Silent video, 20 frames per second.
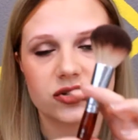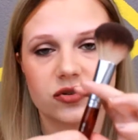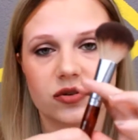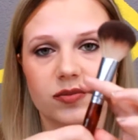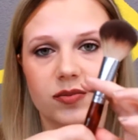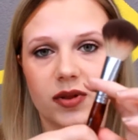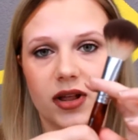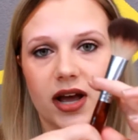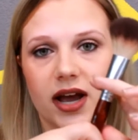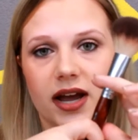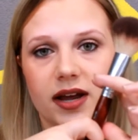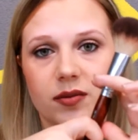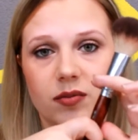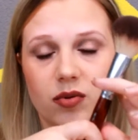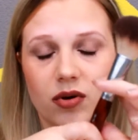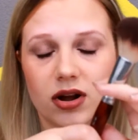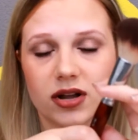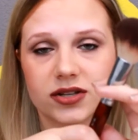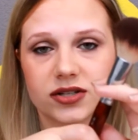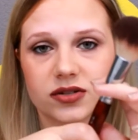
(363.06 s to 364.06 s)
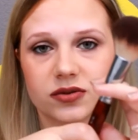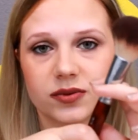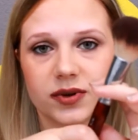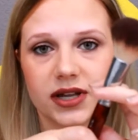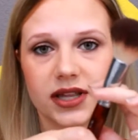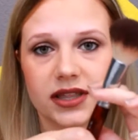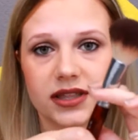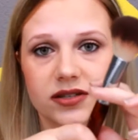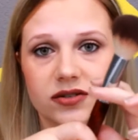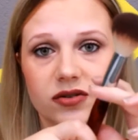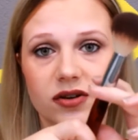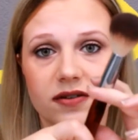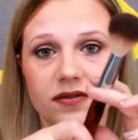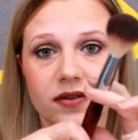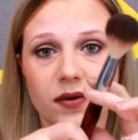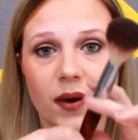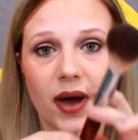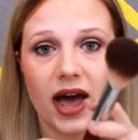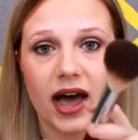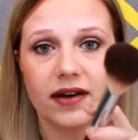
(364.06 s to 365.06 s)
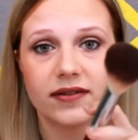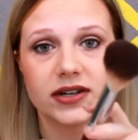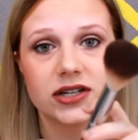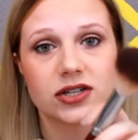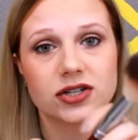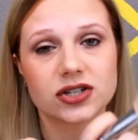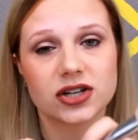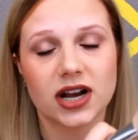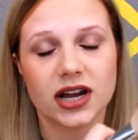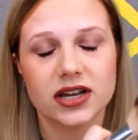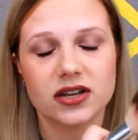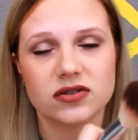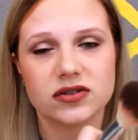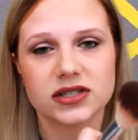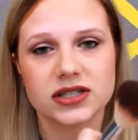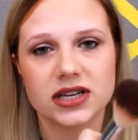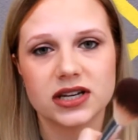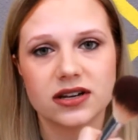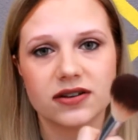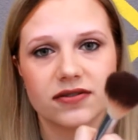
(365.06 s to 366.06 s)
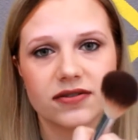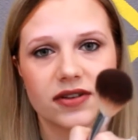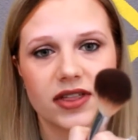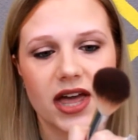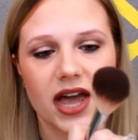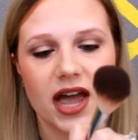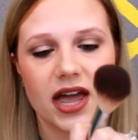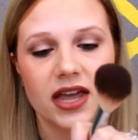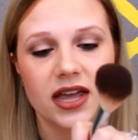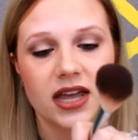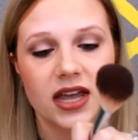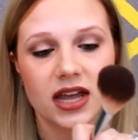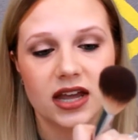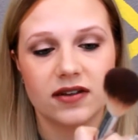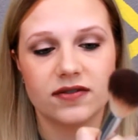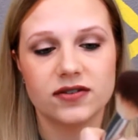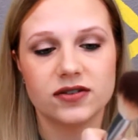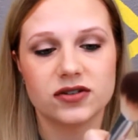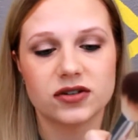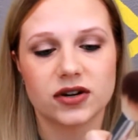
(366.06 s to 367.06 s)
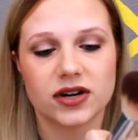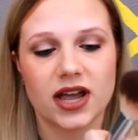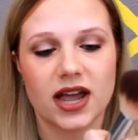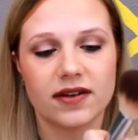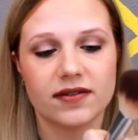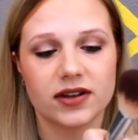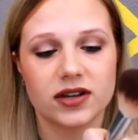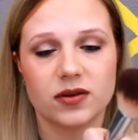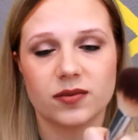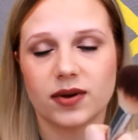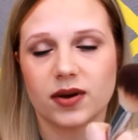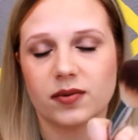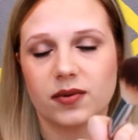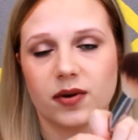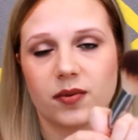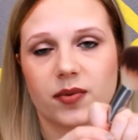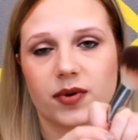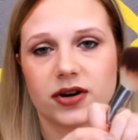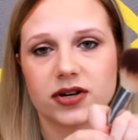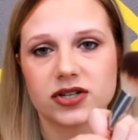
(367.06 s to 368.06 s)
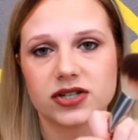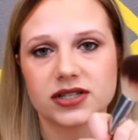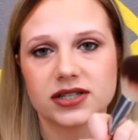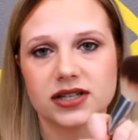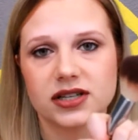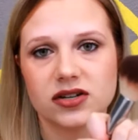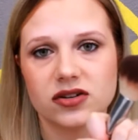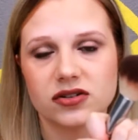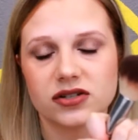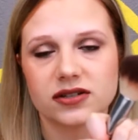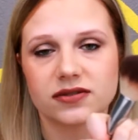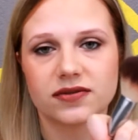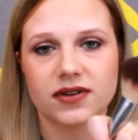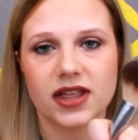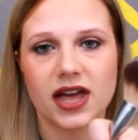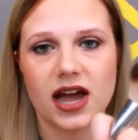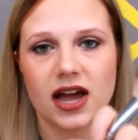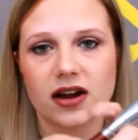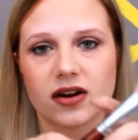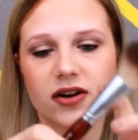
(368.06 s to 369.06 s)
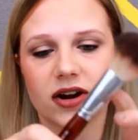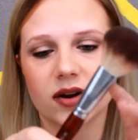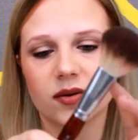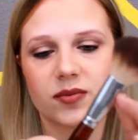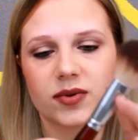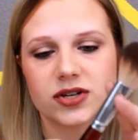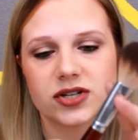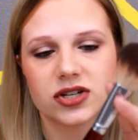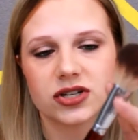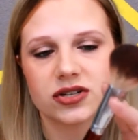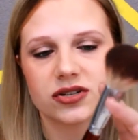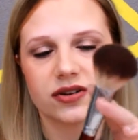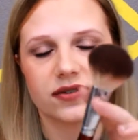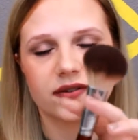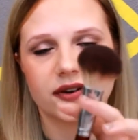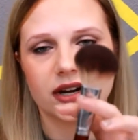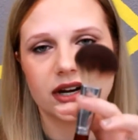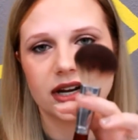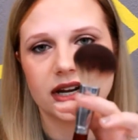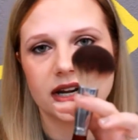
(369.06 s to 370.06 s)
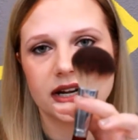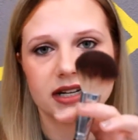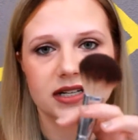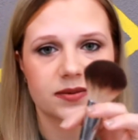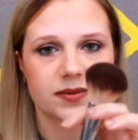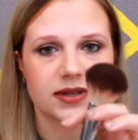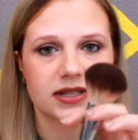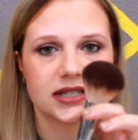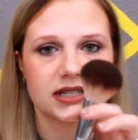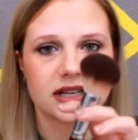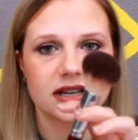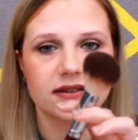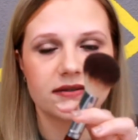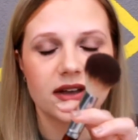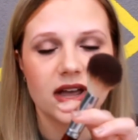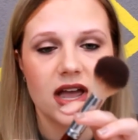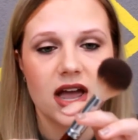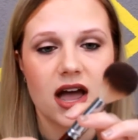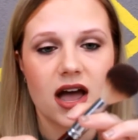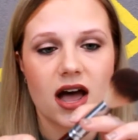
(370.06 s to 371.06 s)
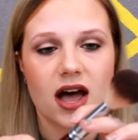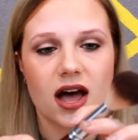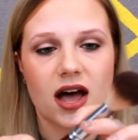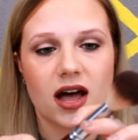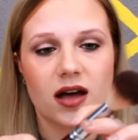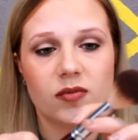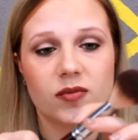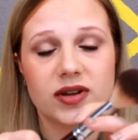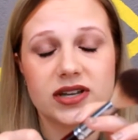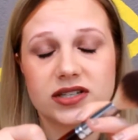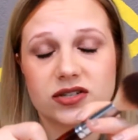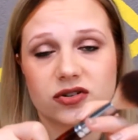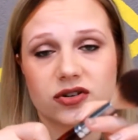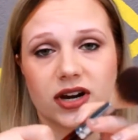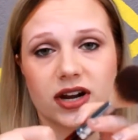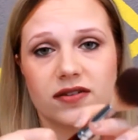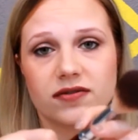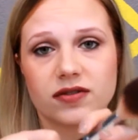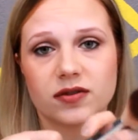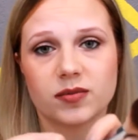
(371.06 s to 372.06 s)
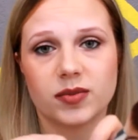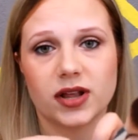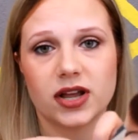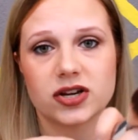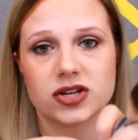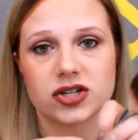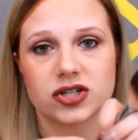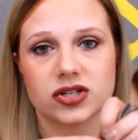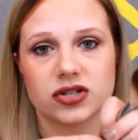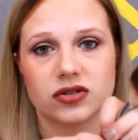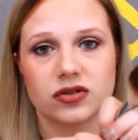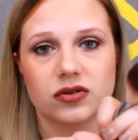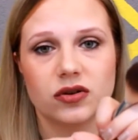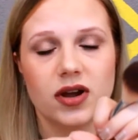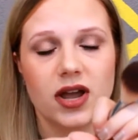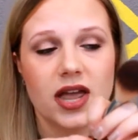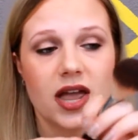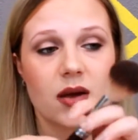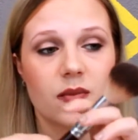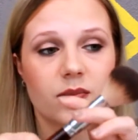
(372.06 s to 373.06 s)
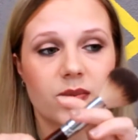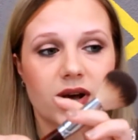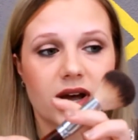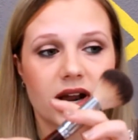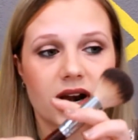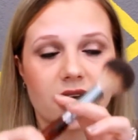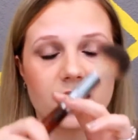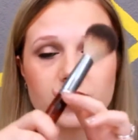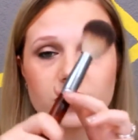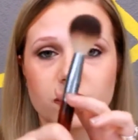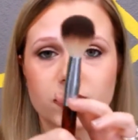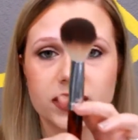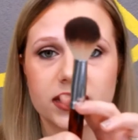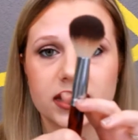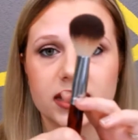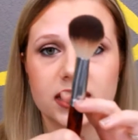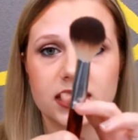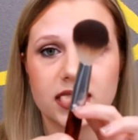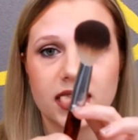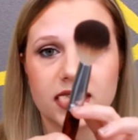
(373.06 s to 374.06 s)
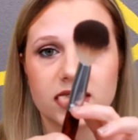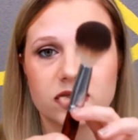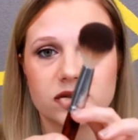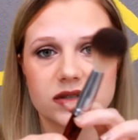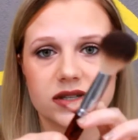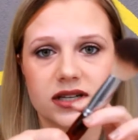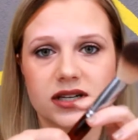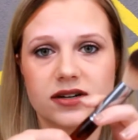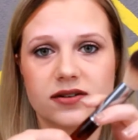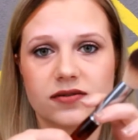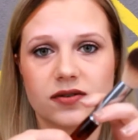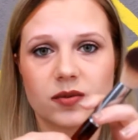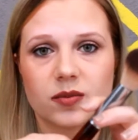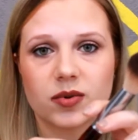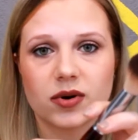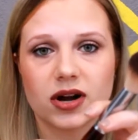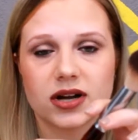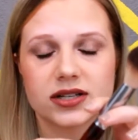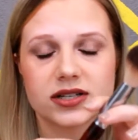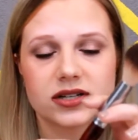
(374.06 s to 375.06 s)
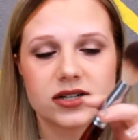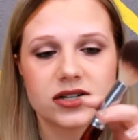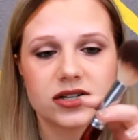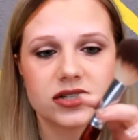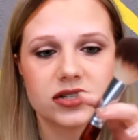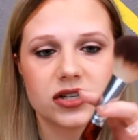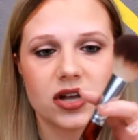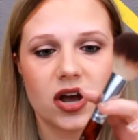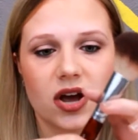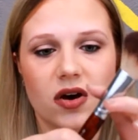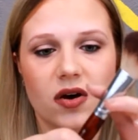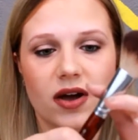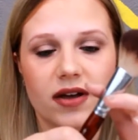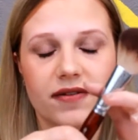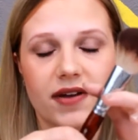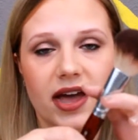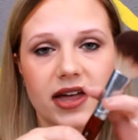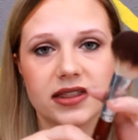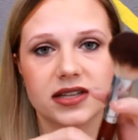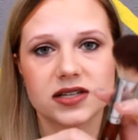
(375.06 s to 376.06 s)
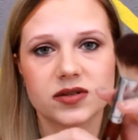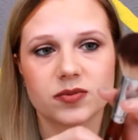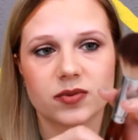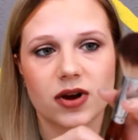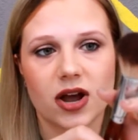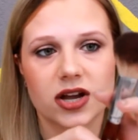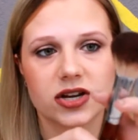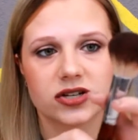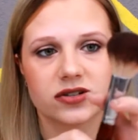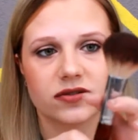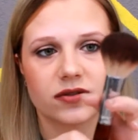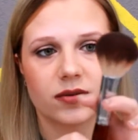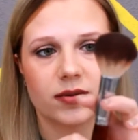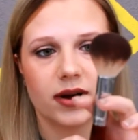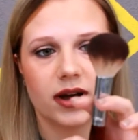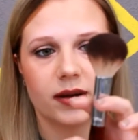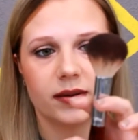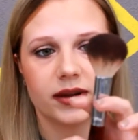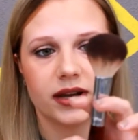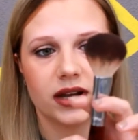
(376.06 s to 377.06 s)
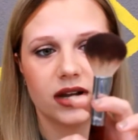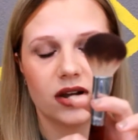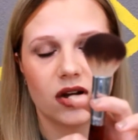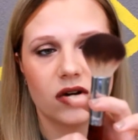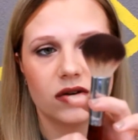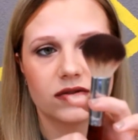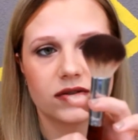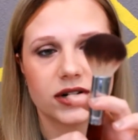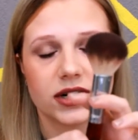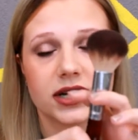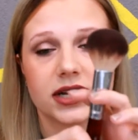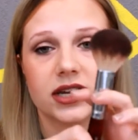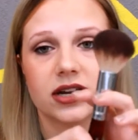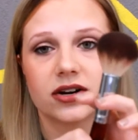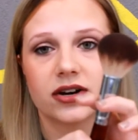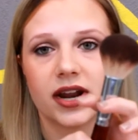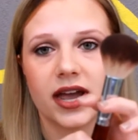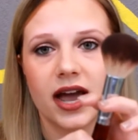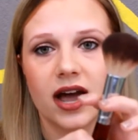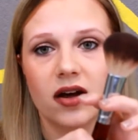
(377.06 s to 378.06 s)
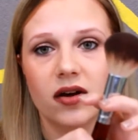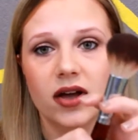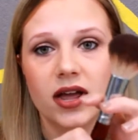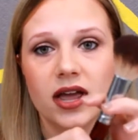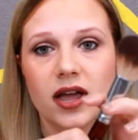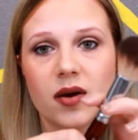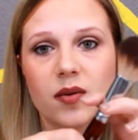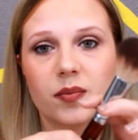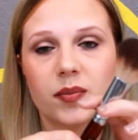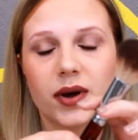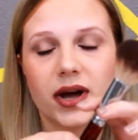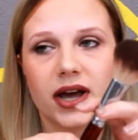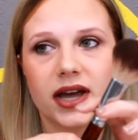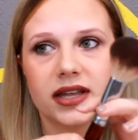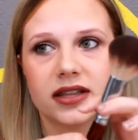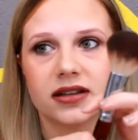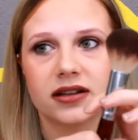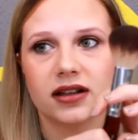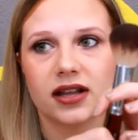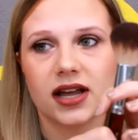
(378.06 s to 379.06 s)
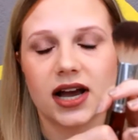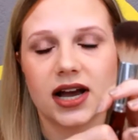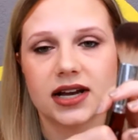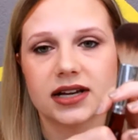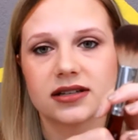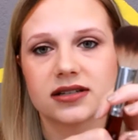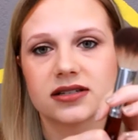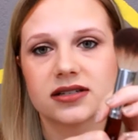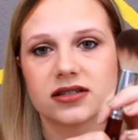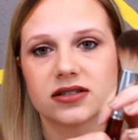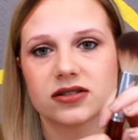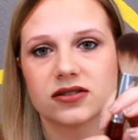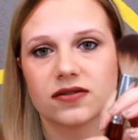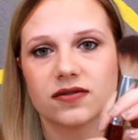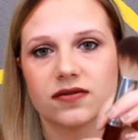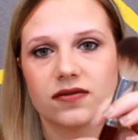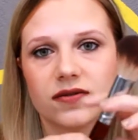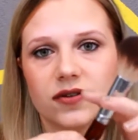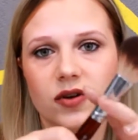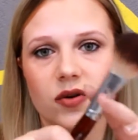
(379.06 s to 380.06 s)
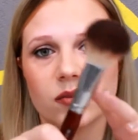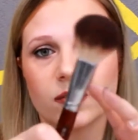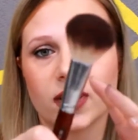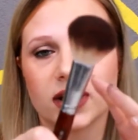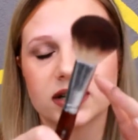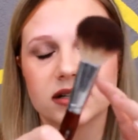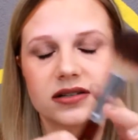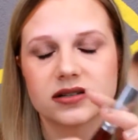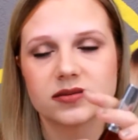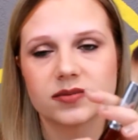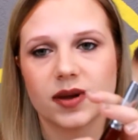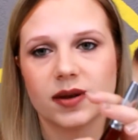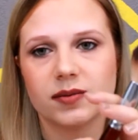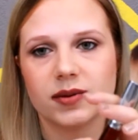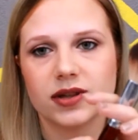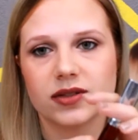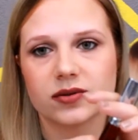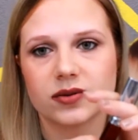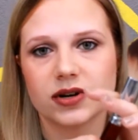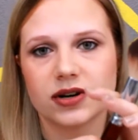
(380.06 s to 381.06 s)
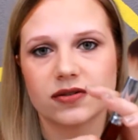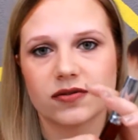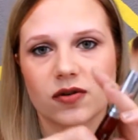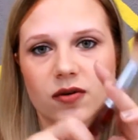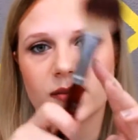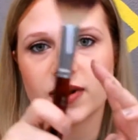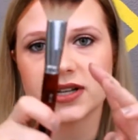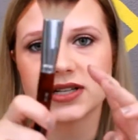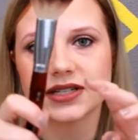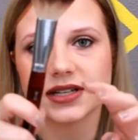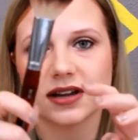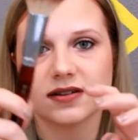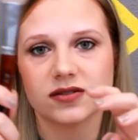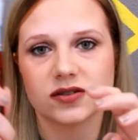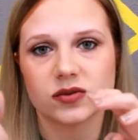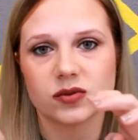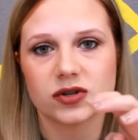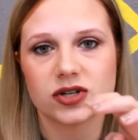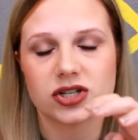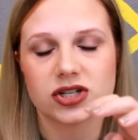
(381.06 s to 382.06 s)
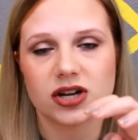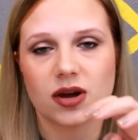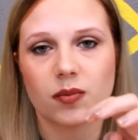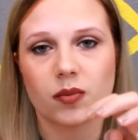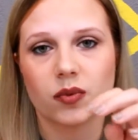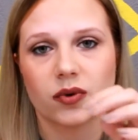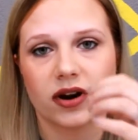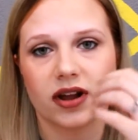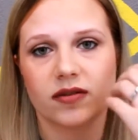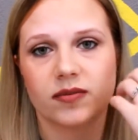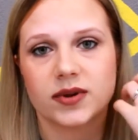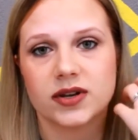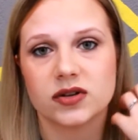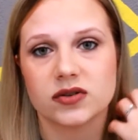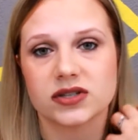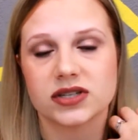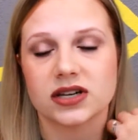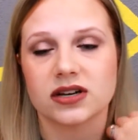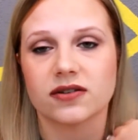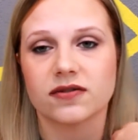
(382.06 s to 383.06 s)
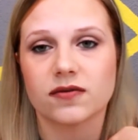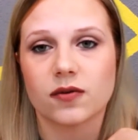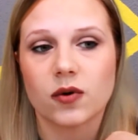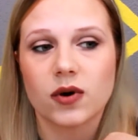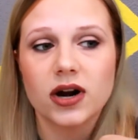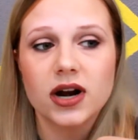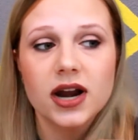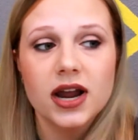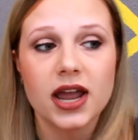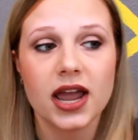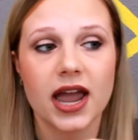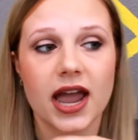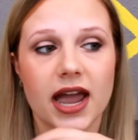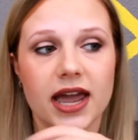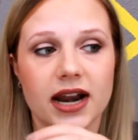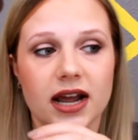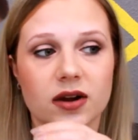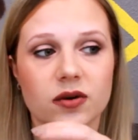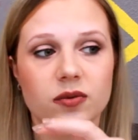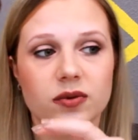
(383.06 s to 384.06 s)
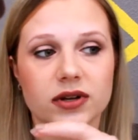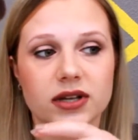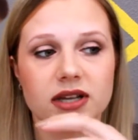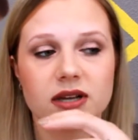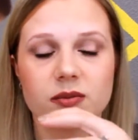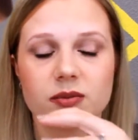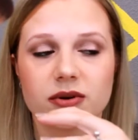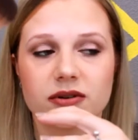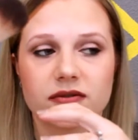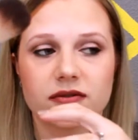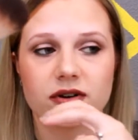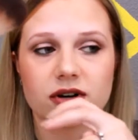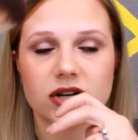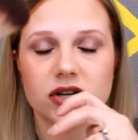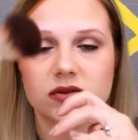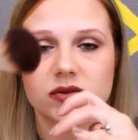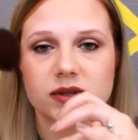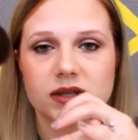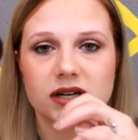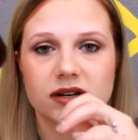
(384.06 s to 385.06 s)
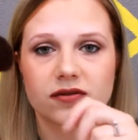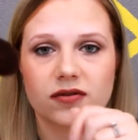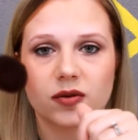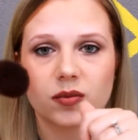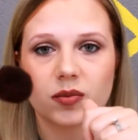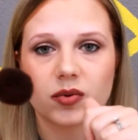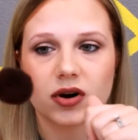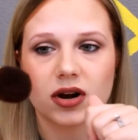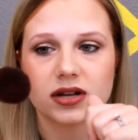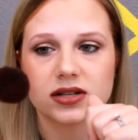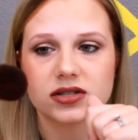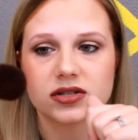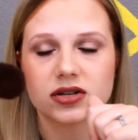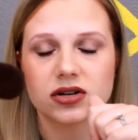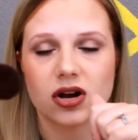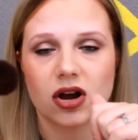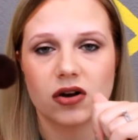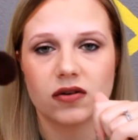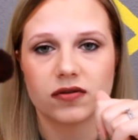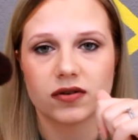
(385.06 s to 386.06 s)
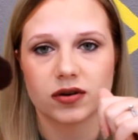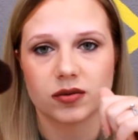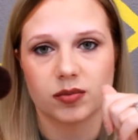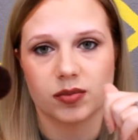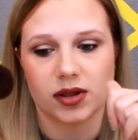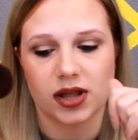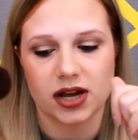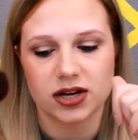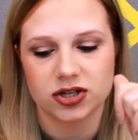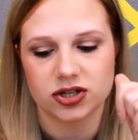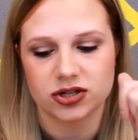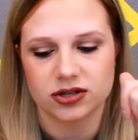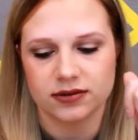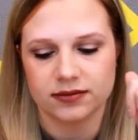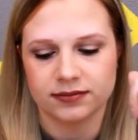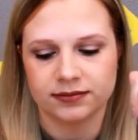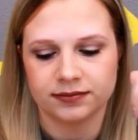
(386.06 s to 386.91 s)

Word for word: to apply bronzer with. So if you have it, try using it for that. If you don't have it, you might want to purchase it and use it for that. Crown brushes are very inexpensive. Um, it's great for blush too, but I really like using it for bronzer. So I've had this brush for probably over a year now, but in the last few months, maybe three to four months, I've switched up what I've been using it for, and I really prefer using it for bronzer over blush.